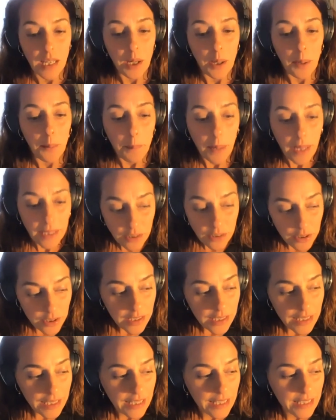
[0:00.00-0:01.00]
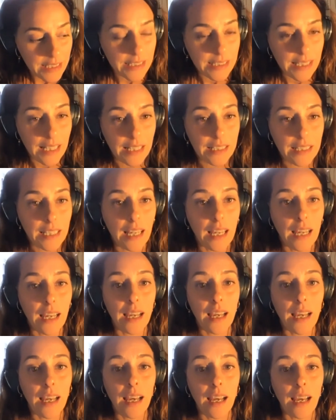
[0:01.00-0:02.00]
Patriarchy has done
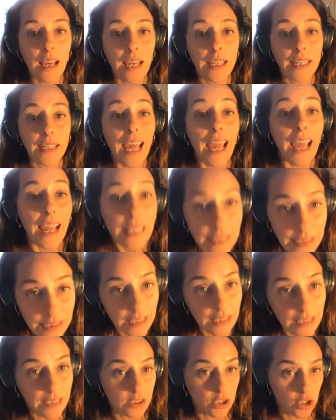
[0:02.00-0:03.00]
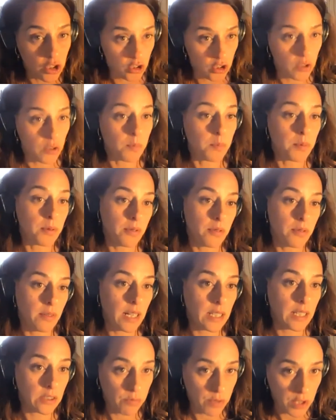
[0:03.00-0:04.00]
an excellent job
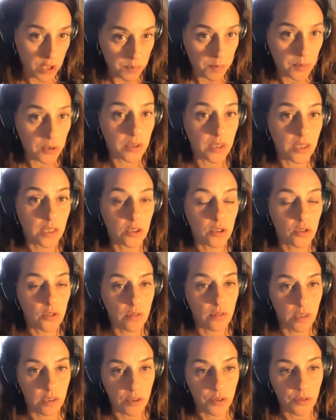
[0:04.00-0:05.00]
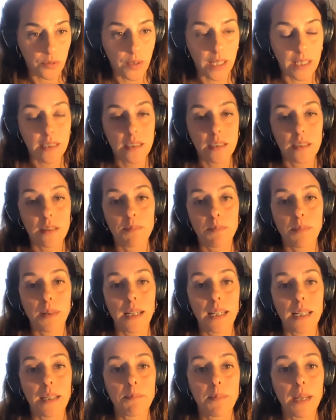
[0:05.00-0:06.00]
at responding to that threat
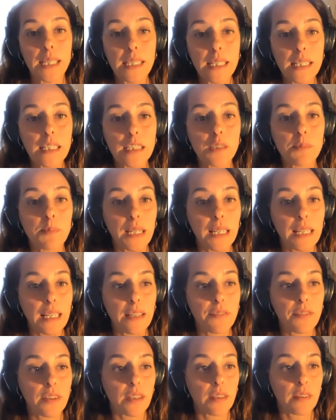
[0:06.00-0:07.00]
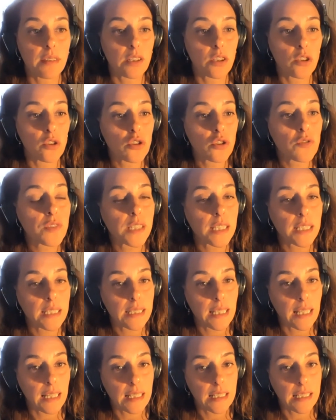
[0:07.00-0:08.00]
by making us believe that the use of
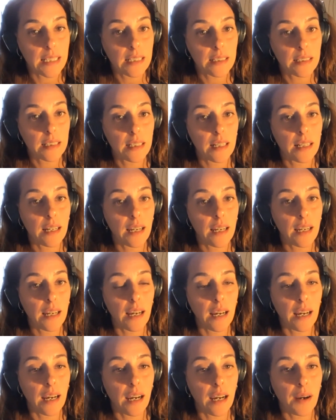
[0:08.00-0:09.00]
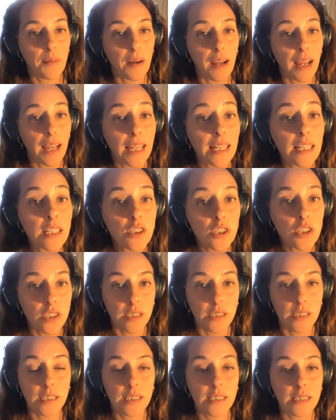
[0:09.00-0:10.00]
psychedelic
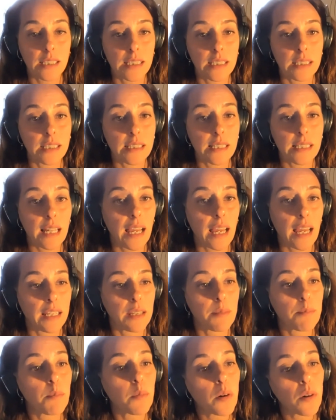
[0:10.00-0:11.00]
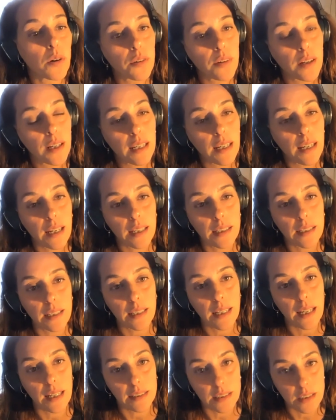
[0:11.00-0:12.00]
agents is an immoral and an
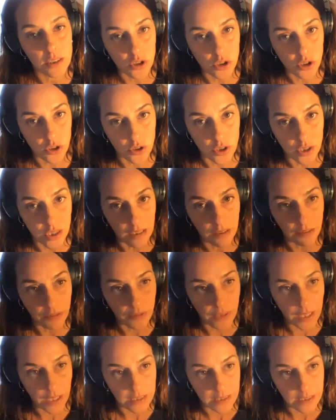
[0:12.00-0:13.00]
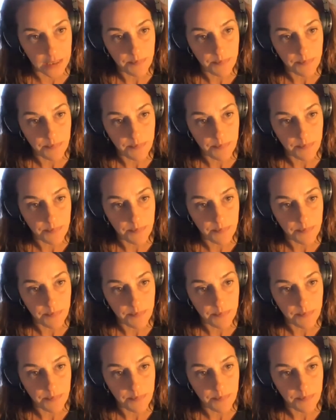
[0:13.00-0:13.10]
antisocial threat.